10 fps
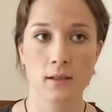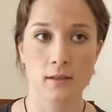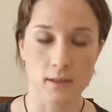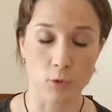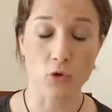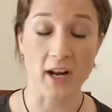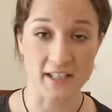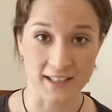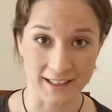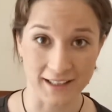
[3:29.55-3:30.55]

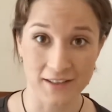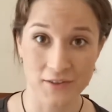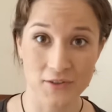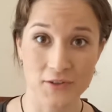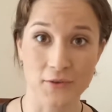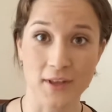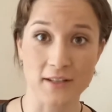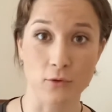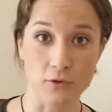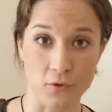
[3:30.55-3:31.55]
democratically. So that's
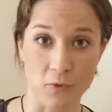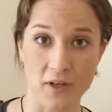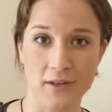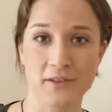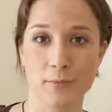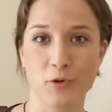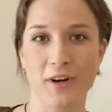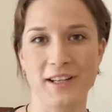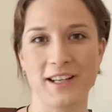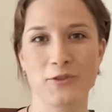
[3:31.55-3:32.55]
also where
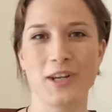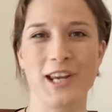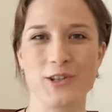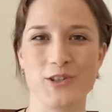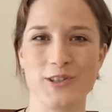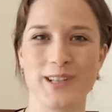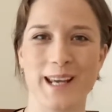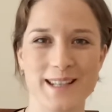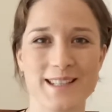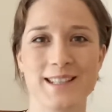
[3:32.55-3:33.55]
democratic education
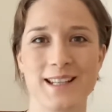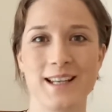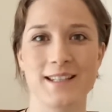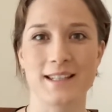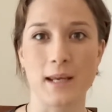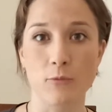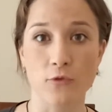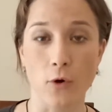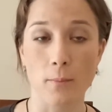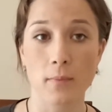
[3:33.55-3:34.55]
gets its name
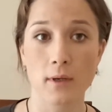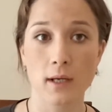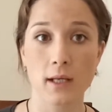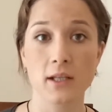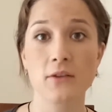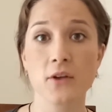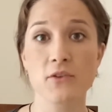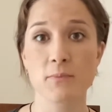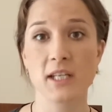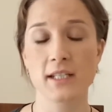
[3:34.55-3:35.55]
from. And in
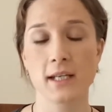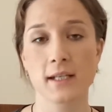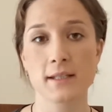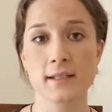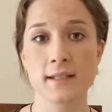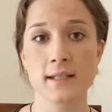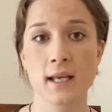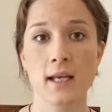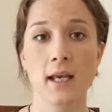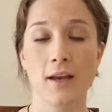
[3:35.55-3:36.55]
those meetings,
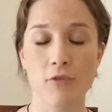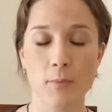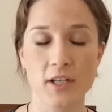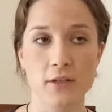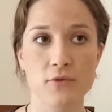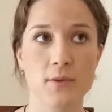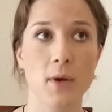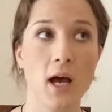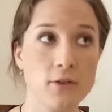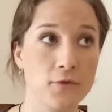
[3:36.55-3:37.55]
everybody who's a
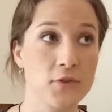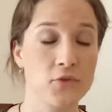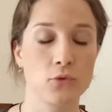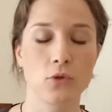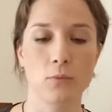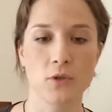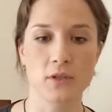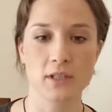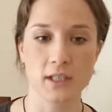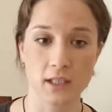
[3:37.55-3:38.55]
part of the school
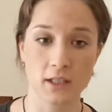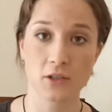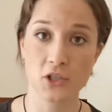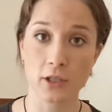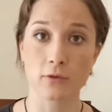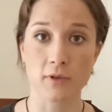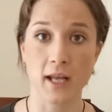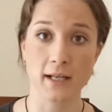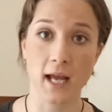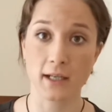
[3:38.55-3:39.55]
community, children
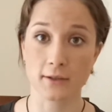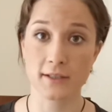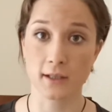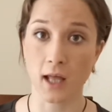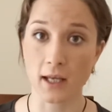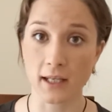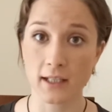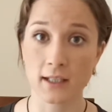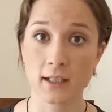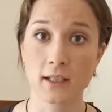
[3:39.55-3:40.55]
and adults
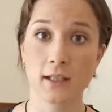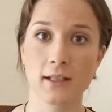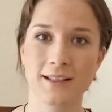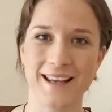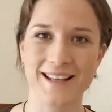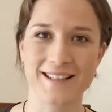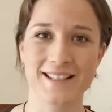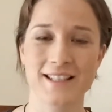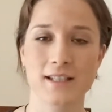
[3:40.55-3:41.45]
alike, get